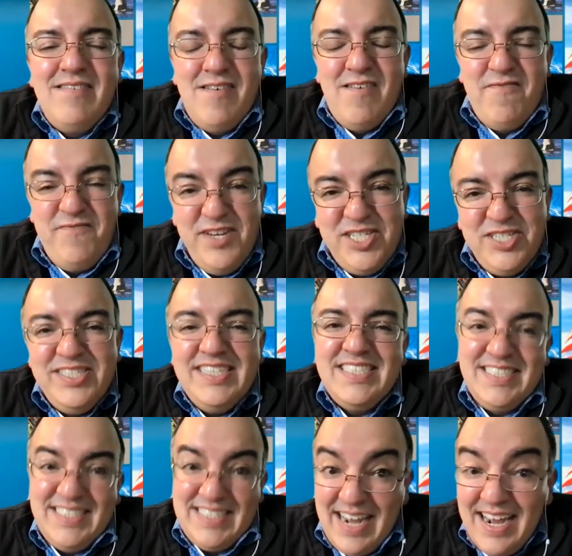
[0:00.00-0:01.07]
officially
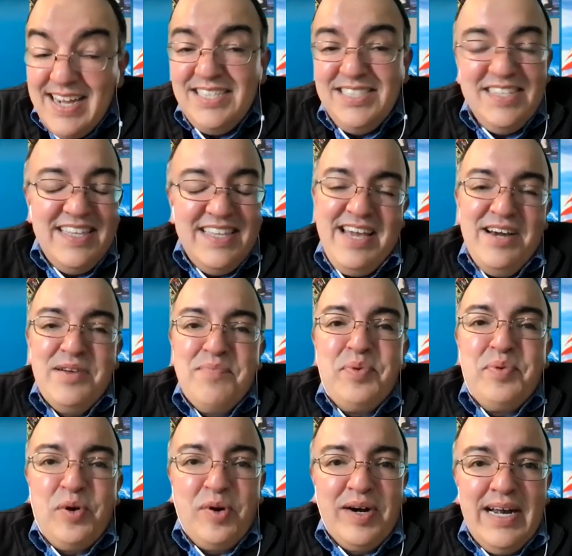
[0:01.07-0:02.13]
assigned to the Aeon
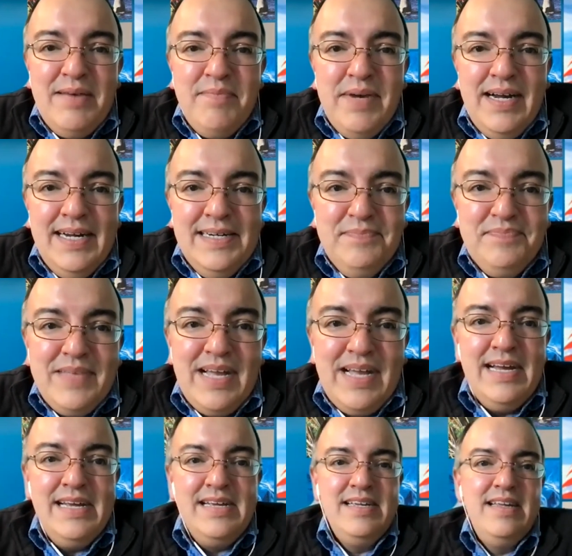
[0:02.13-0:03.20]
program,
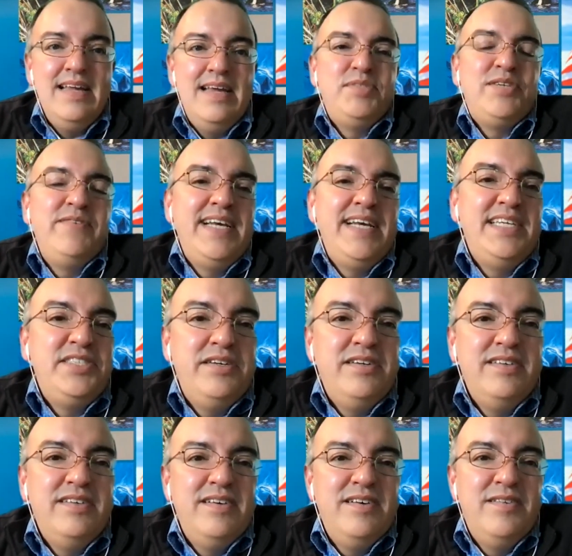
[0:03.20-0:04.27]
I am serving as
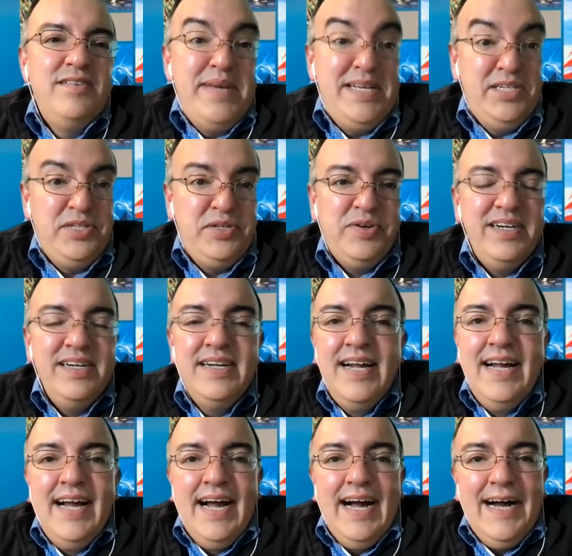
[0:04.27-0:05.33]
her mentor,
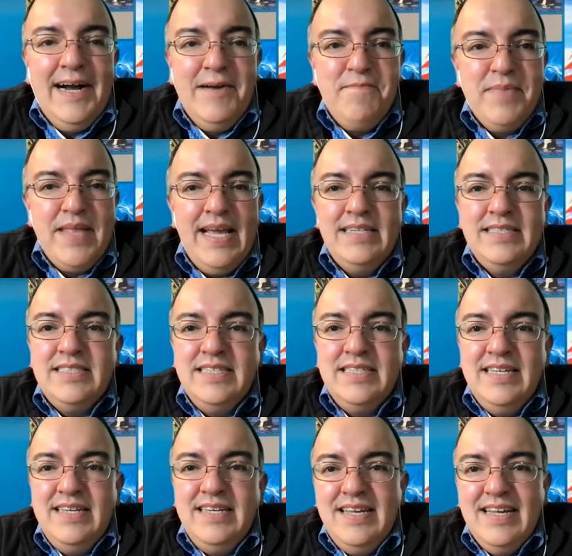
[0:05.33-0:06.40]
and
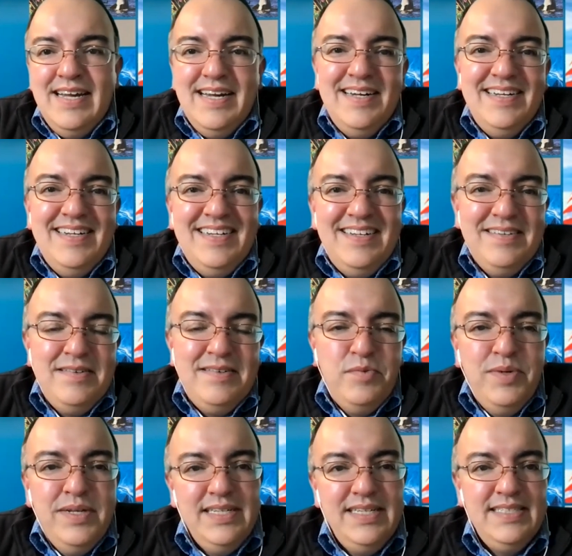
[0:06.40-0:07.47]
she
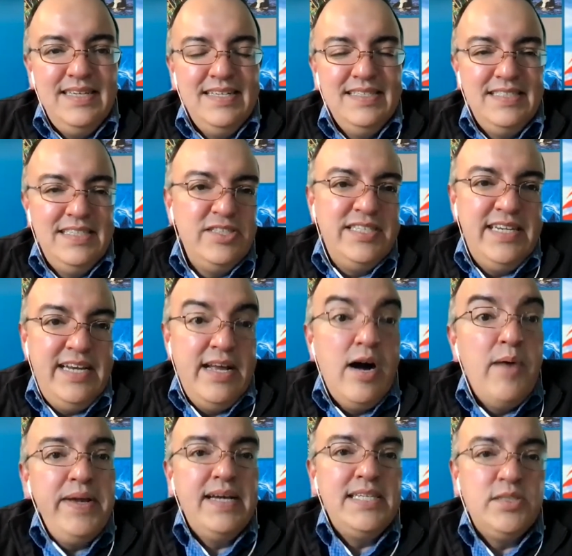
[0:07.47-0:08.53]
really is interested in
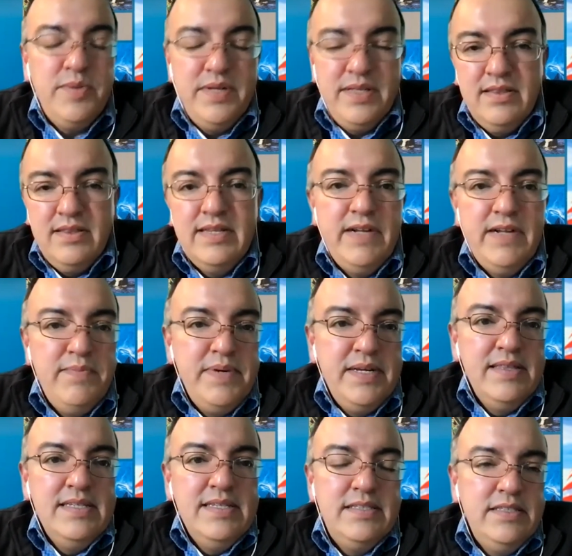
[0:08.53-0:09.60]
helping us with developing
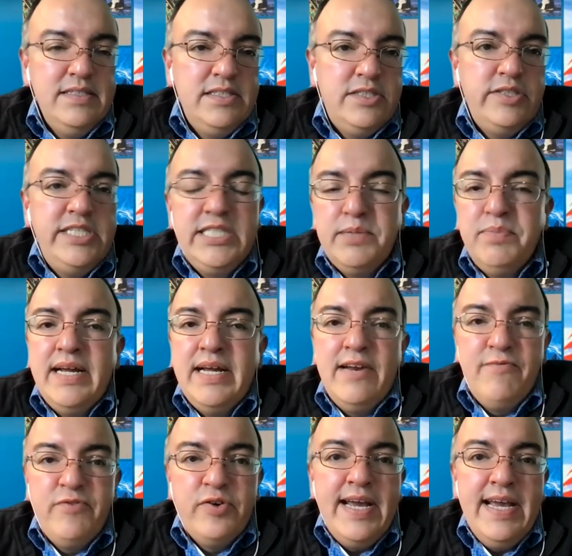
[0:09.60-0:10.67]
this strategic plan
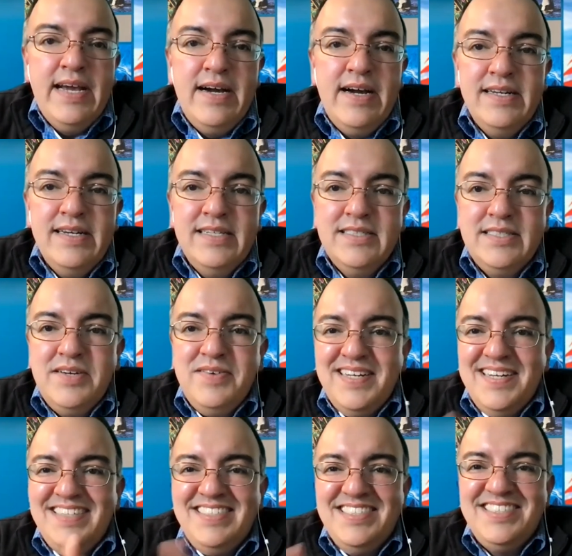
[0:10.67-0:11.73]
for Aeon. And so
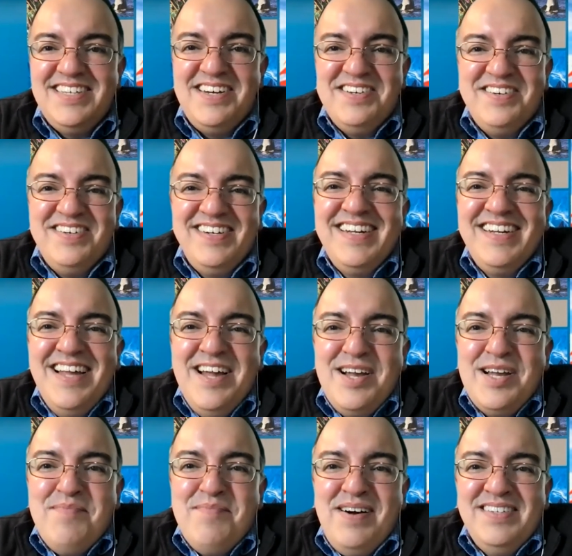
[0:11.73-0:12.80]
I just saw her
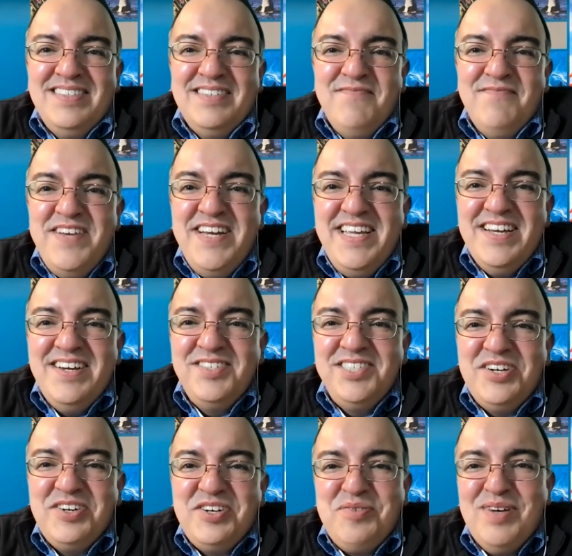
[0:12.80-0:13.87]
come on video.
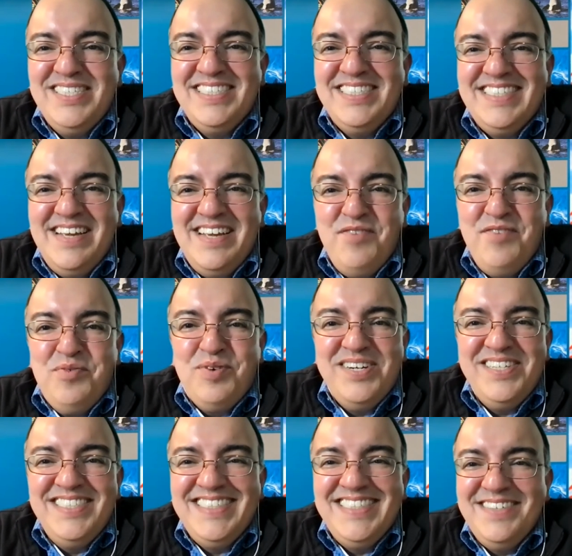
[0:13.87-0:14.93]
Shoko, do you want to just say a few
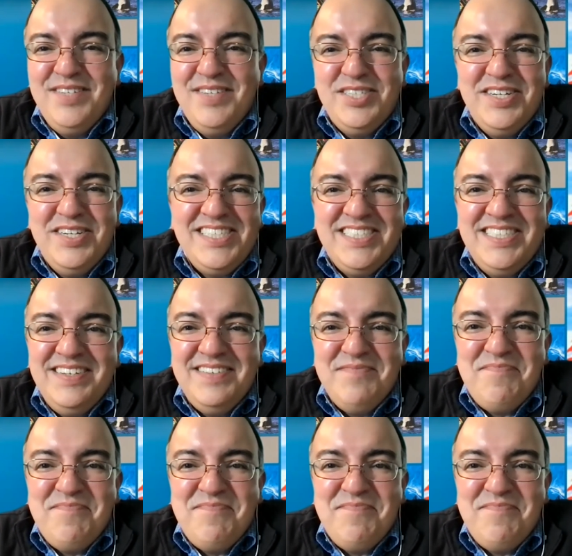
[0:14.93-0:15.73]
words of introduction